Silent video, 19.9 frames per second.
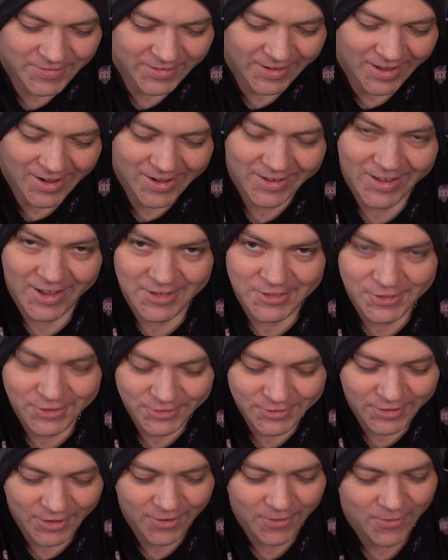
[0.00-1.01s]
to kind of catch her
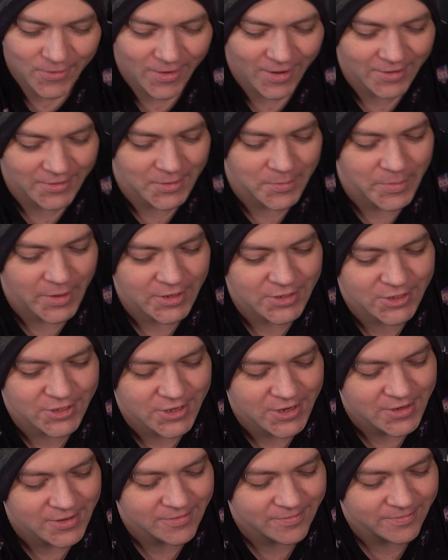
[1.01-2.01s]
toe on the bed
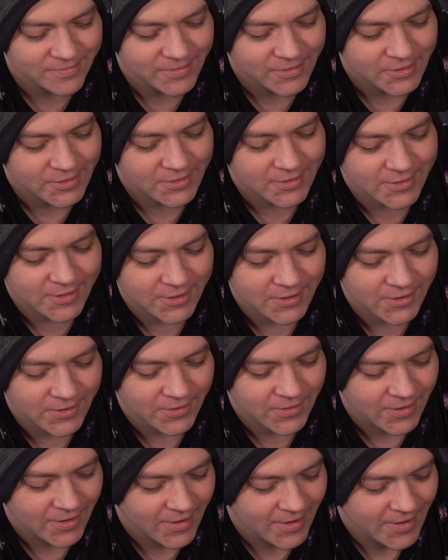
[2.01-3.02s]
sheet to
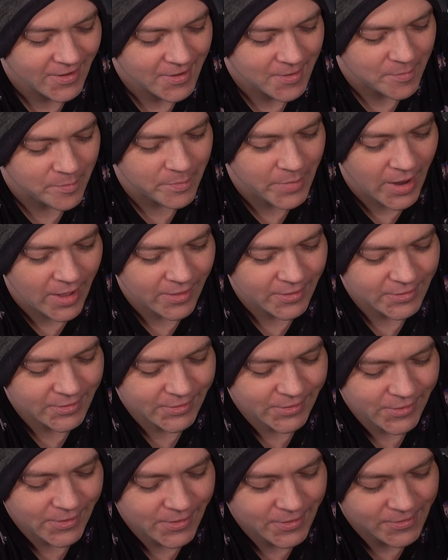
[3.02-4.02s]
balance
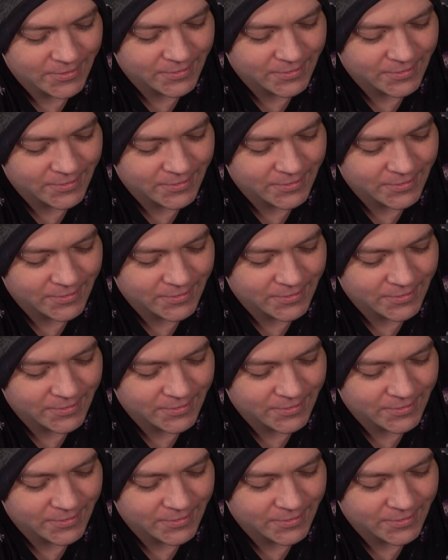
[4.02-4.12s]
her.